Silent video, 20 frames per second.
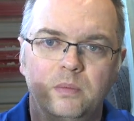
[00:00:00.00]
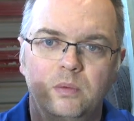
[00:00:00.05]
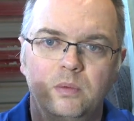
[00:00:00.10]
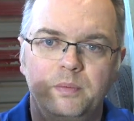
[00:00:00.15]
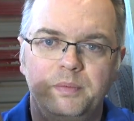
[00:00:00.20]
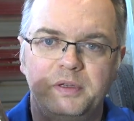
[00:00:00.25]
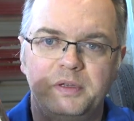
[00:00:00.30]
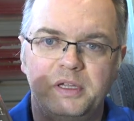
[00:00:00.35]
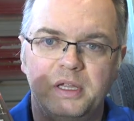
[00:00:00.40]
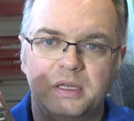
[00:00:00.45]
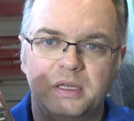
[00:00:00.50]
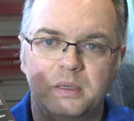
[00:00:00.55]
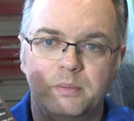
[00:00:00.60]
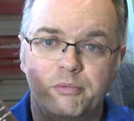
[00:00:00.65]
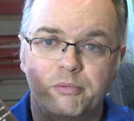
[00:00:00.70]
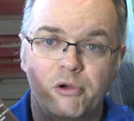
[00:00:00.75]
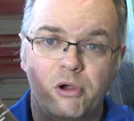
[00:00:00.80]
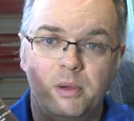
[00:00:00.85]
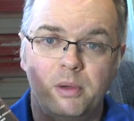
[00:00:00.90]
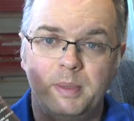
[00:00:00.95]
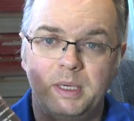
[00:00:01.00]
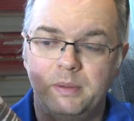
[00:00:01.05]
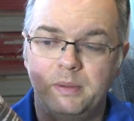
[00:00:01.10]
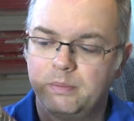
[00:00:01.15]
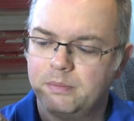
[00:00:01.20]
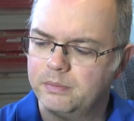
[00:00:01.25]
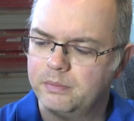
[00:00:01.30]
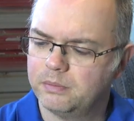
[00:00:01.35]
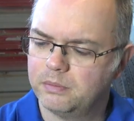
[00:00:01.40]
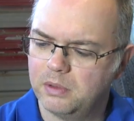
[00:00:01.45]
we'll stick some primer,
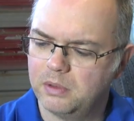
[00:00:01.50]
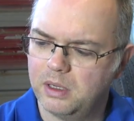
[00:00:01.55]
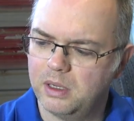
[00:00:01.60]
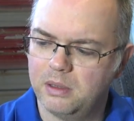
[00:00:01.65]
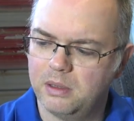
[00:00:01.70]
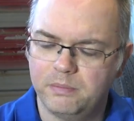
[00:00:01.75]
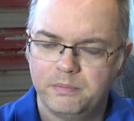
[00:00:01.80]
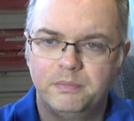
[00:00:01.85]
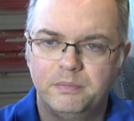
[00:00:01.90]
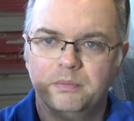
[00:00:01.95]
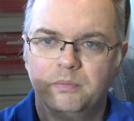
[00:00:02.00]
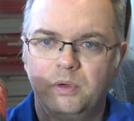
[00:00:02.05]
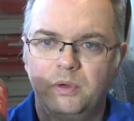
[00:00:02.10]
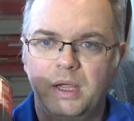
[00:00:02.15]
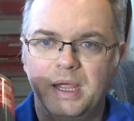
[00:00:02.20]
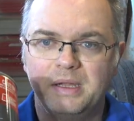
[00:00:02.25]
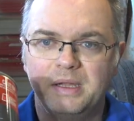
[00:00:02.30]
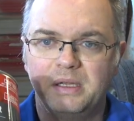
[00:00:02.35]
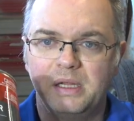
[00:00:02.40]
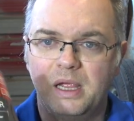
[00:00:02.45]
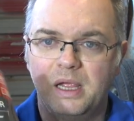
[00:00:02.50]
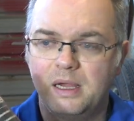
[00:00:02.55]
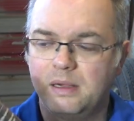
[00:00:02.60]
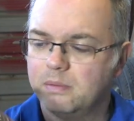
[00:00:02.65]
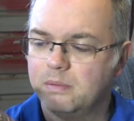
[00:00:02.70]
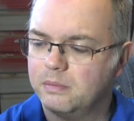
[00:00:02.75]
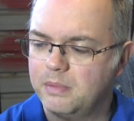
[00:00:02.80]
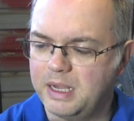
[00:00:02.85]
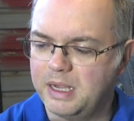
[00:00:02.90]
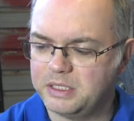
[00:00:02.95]
SEA
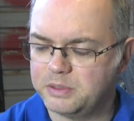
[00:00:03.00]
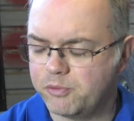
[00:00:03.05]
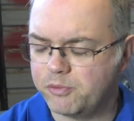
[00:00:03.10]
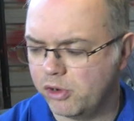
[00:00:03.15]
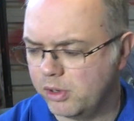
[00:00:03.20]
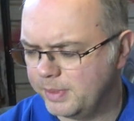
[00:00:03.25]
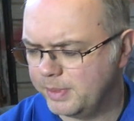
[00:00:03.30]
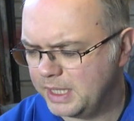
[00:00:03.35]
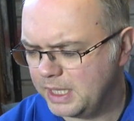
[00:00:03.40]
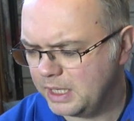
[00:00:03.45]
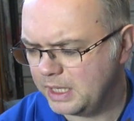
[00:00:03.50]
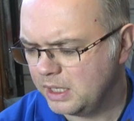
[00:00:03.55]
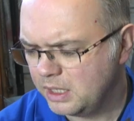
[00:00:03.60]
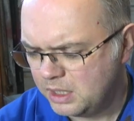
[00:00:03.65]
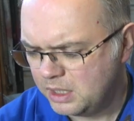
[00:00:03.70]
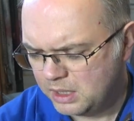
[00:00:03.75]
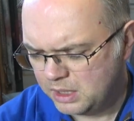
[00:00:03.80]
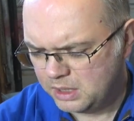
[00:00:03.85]
etch primer there.